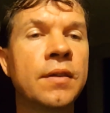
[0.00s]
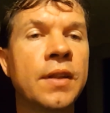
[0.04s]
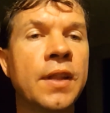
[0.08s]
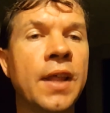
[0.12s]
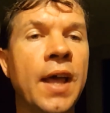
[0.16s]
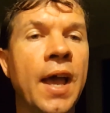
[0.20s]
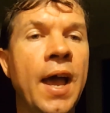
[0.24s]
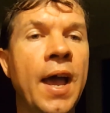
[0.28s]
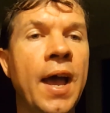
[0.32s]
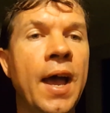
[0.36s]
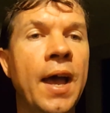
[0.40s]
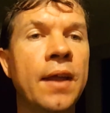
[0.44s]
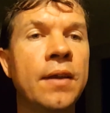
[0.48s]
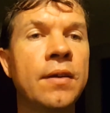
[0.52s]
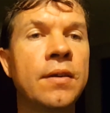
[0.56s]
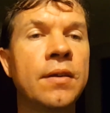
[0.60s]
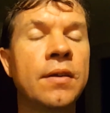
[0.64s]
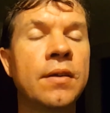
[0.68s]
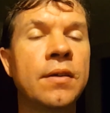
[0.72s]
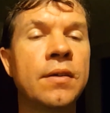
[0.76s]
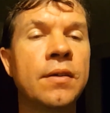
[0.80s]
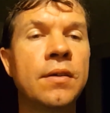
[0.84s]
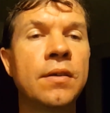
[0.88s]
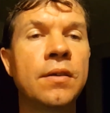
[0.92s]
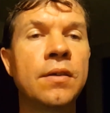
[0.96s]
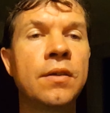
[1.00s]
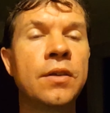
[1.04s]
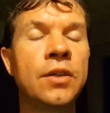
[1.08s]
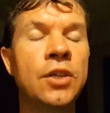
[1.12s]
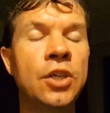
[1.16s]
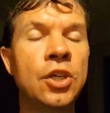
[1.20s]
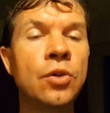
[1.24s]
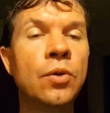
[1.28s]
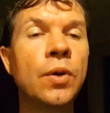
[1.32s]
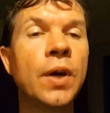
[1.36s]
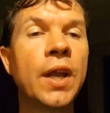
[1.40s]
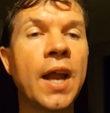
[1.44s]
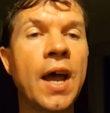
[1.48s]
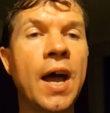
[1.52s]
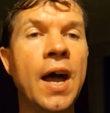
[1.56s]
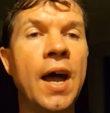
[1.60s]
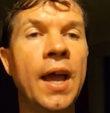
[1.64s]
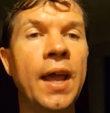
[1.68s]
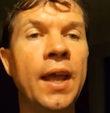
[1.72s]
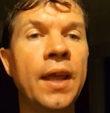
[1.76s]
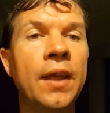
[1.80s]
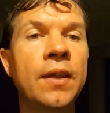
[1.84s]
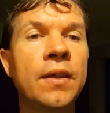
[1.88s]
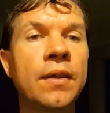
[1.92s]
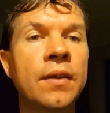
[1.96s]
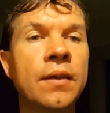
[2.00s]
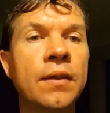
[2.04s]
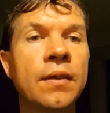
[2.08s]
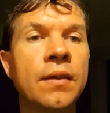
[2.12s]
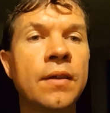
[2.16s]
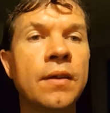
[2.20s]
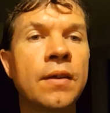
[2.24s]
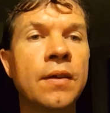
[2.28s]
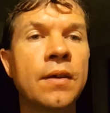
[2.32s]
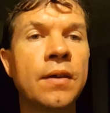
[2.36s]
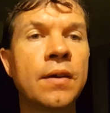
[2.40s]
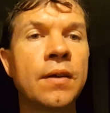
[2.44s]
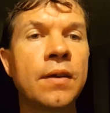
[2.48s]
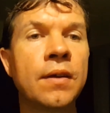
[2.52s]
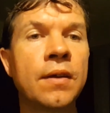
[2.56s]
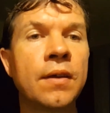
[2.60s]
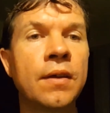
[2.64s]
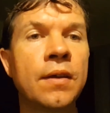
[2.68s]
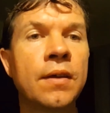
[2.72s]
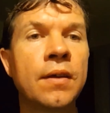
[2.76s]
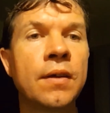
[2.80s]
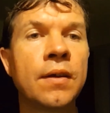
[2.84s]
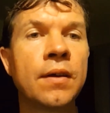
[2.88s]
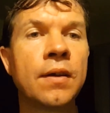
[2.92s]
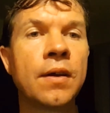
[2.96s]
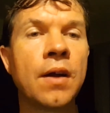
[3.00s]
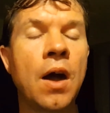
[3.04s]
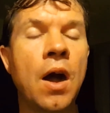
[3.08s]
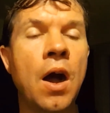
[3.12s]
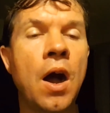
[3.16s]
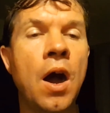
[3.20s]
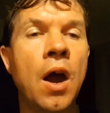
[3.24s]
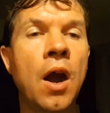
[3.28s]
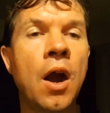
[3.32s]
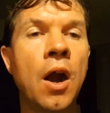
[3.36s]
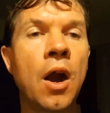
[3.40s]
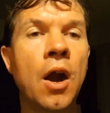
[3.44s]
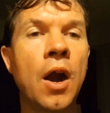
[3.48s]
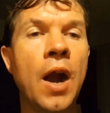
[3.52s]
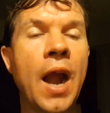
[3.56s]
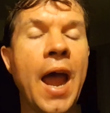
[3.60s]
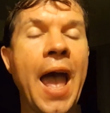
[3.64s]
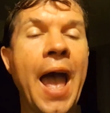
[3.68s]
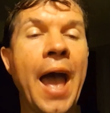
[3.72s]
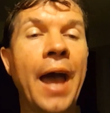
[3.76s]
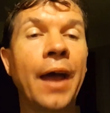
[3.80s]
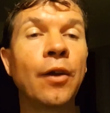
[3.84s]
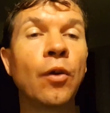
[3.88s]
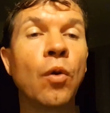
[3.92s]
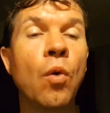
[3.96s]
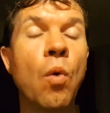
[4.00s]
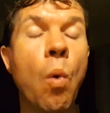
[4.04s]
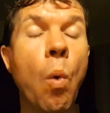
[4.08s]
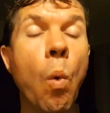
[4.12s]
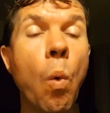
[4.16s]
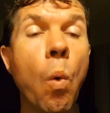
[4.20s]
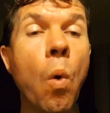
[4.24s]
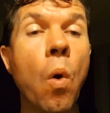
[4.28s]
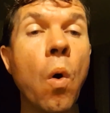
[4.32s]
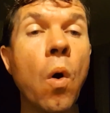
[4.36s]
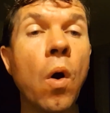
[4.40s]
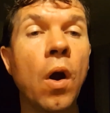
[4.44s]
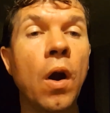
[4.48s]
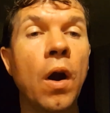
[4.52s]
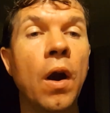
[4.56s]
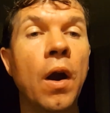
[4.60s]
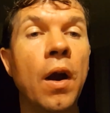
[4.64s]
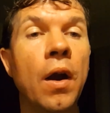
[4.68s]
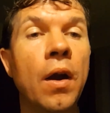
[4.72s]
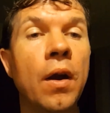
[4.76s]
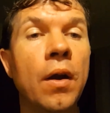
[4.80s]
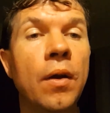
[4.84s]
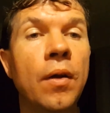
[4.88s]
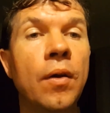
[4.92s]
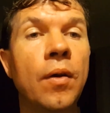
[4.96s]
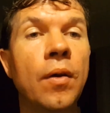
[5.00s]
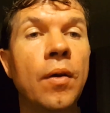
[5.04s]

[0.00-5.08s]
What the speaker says: that you and I are at war,